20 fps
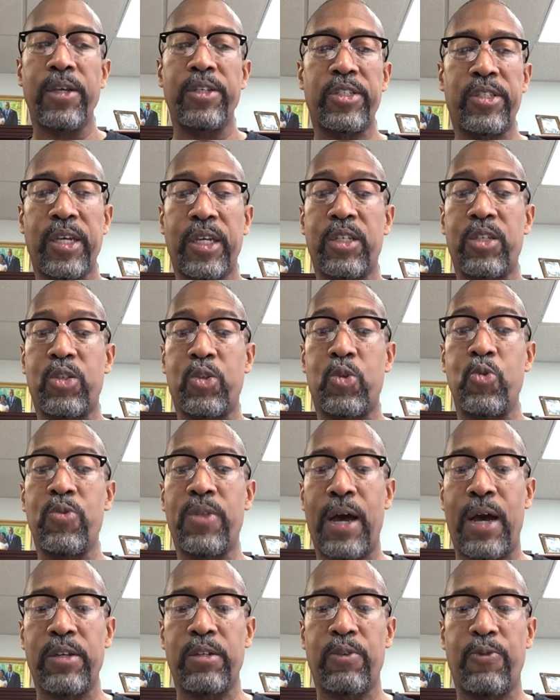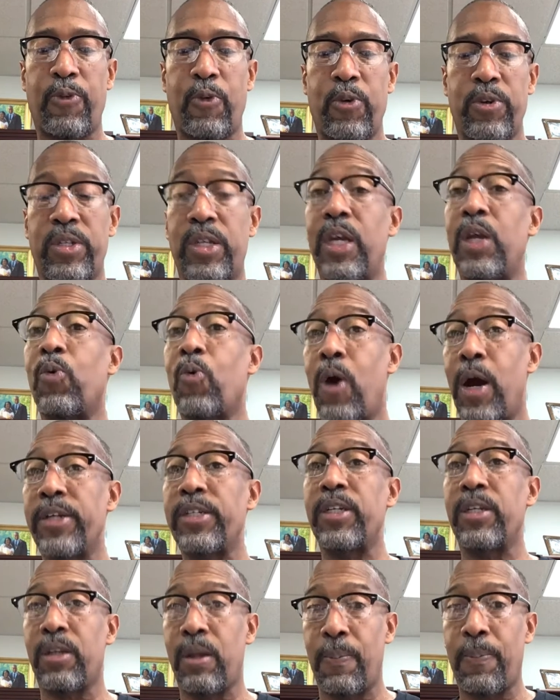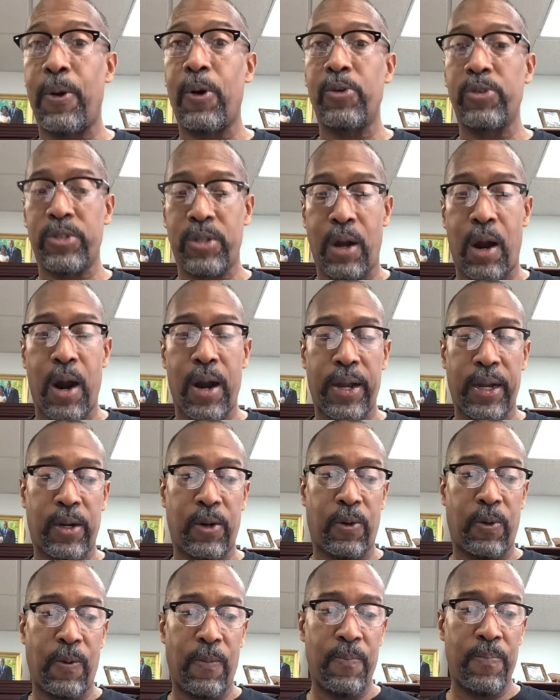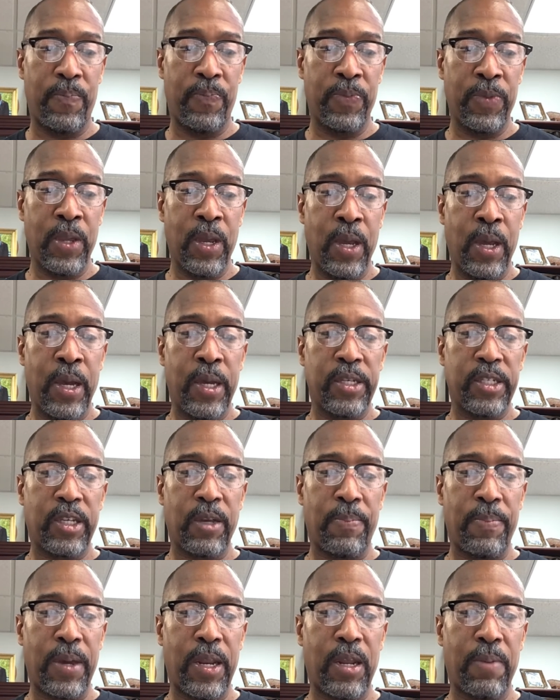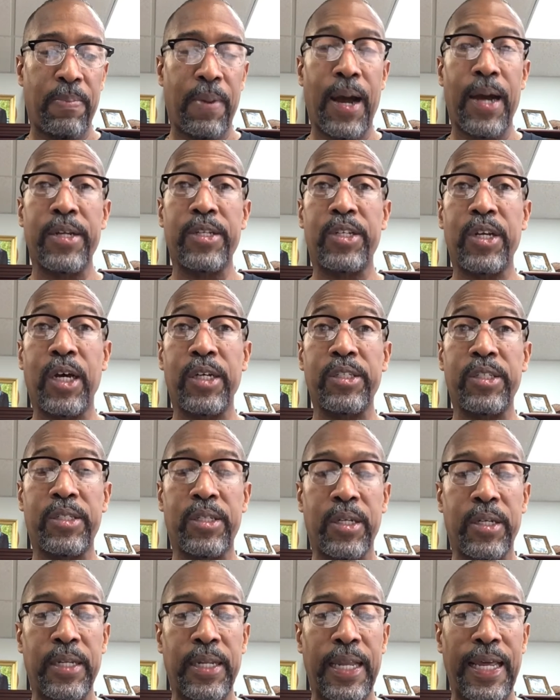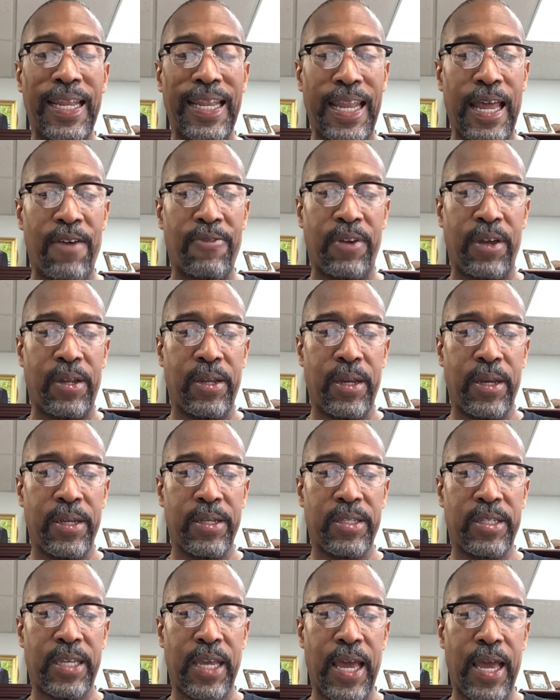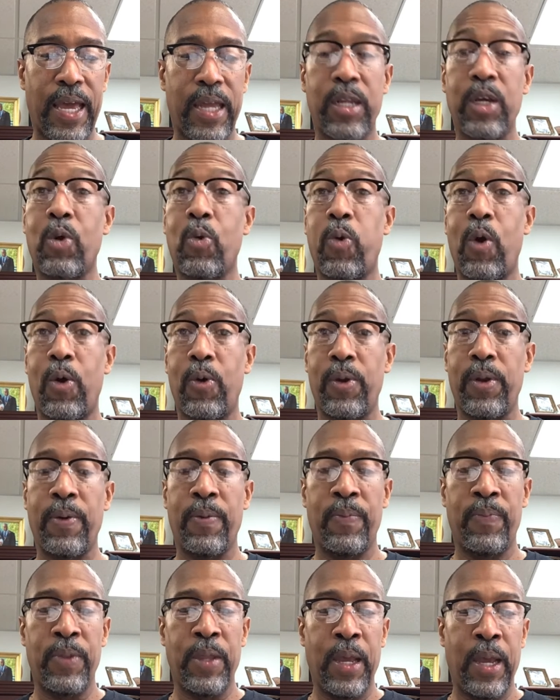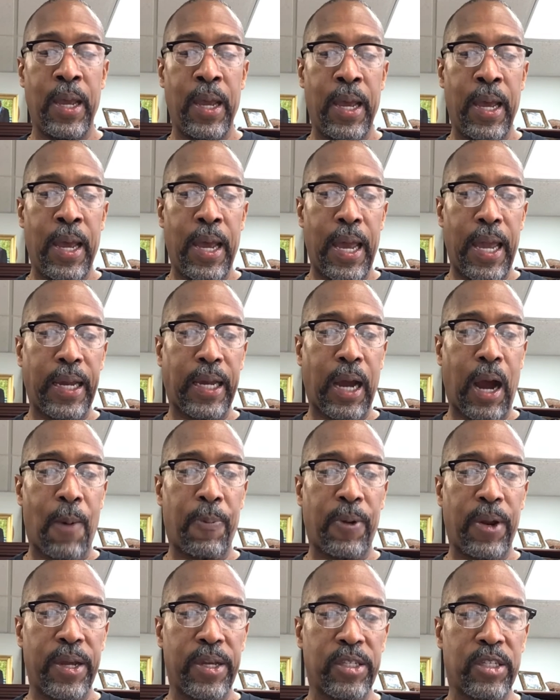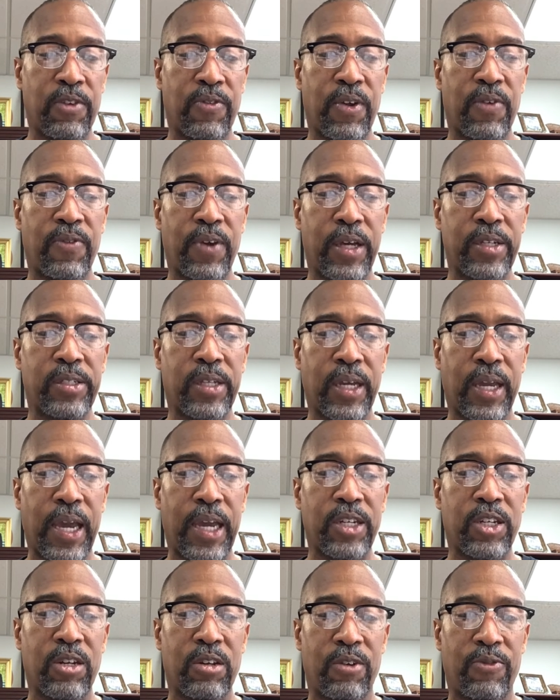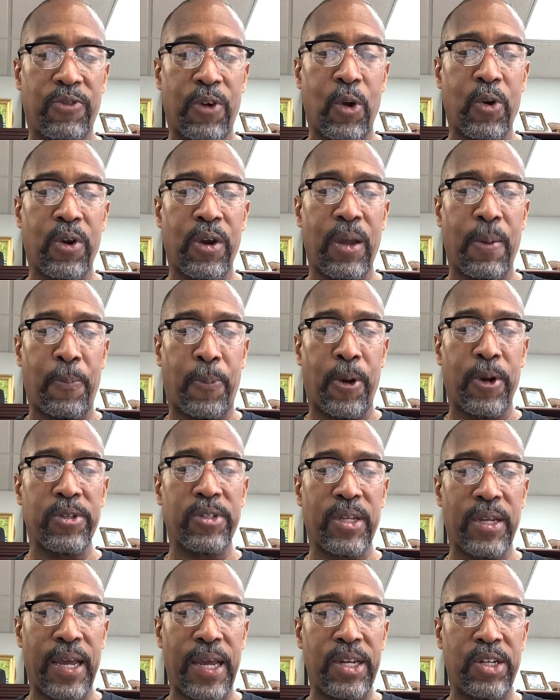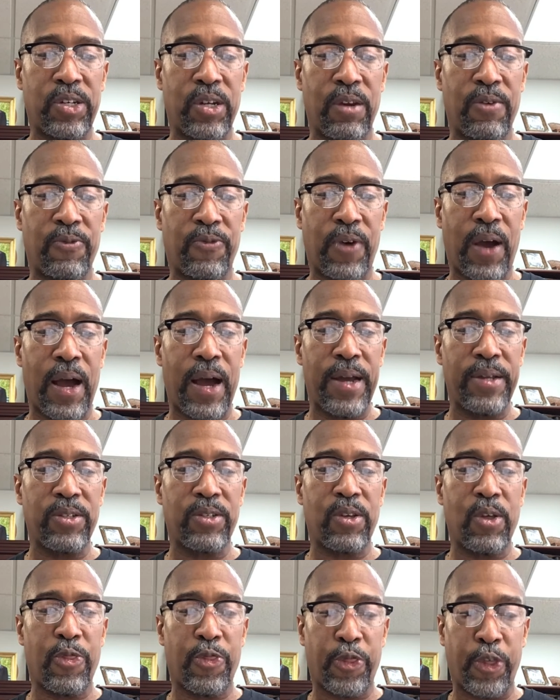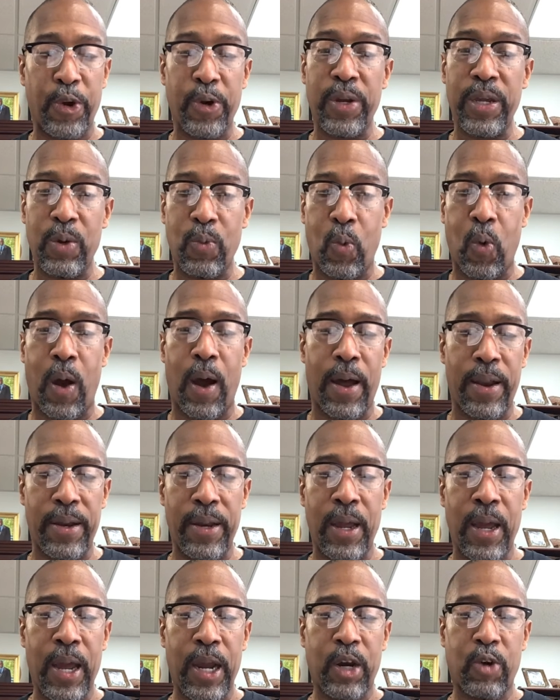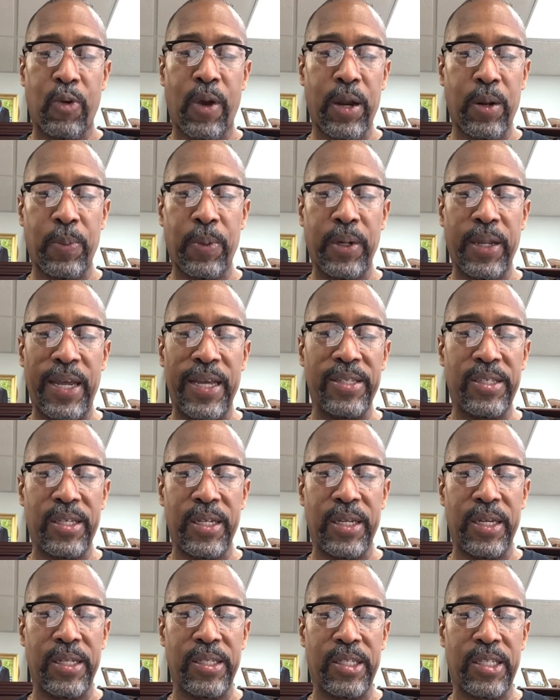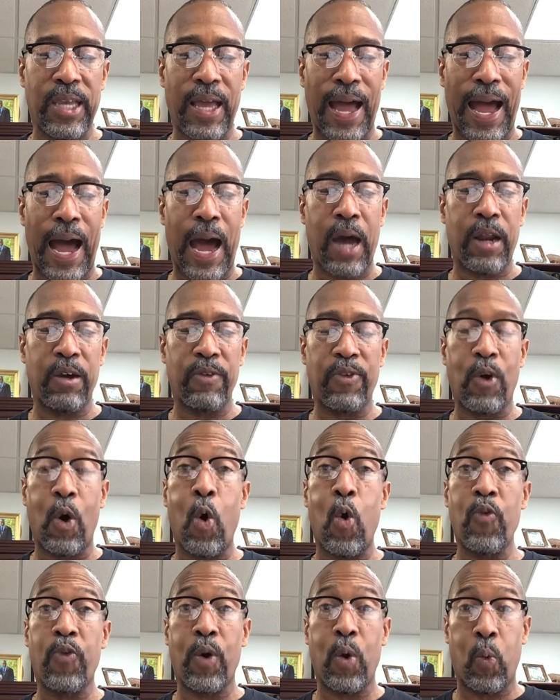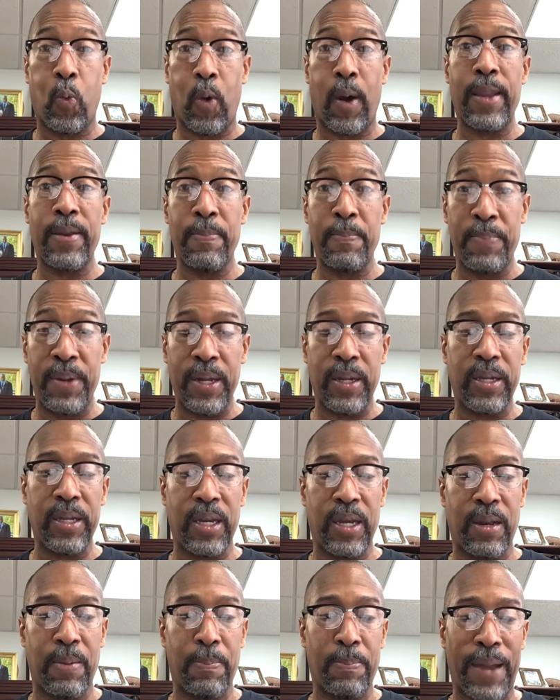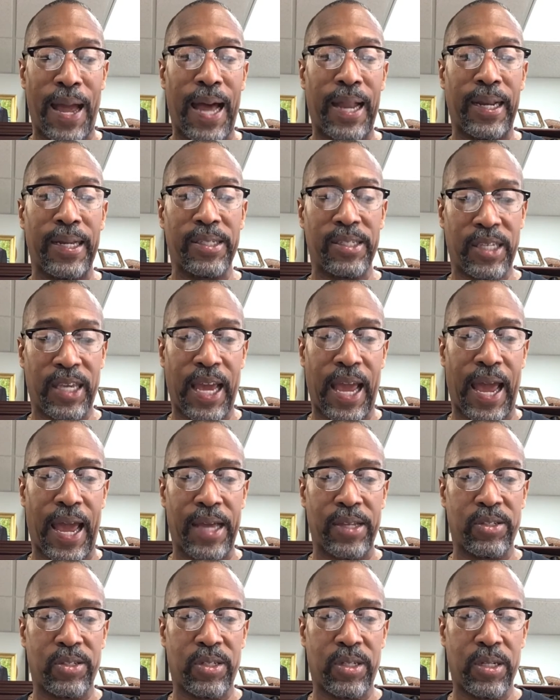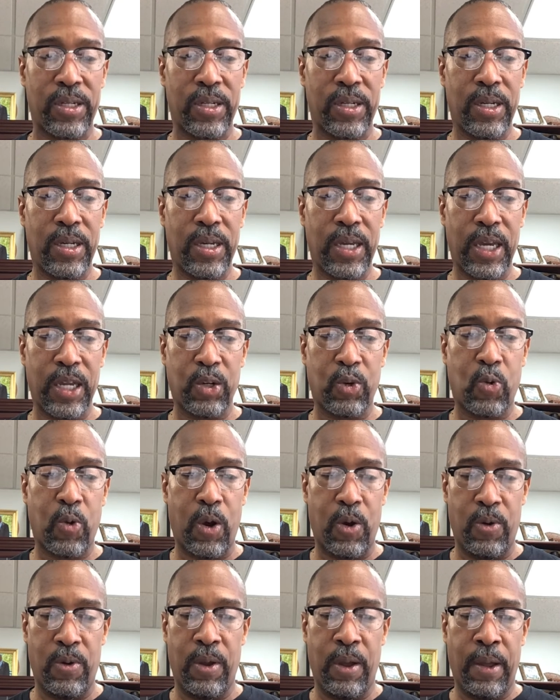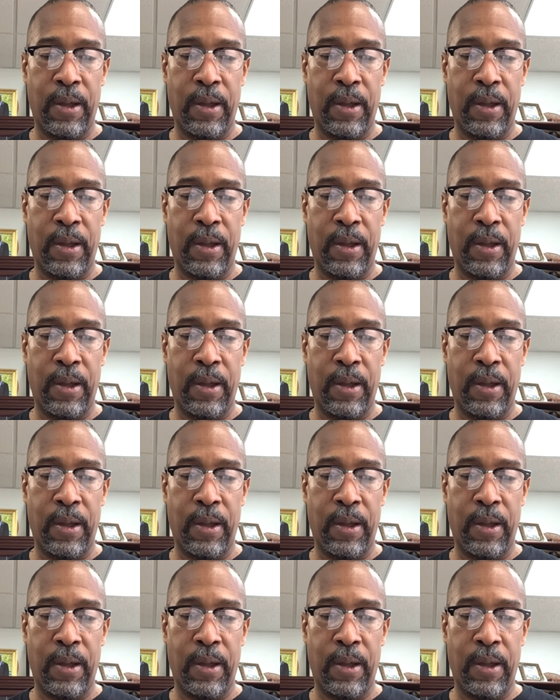6, 2014 Washington Post article submitted by Justin Levitt said, quote, "A comprehensive investigation of voter impersonation finds 31 credible incidents out of over 1 billion ballots cast," end quote.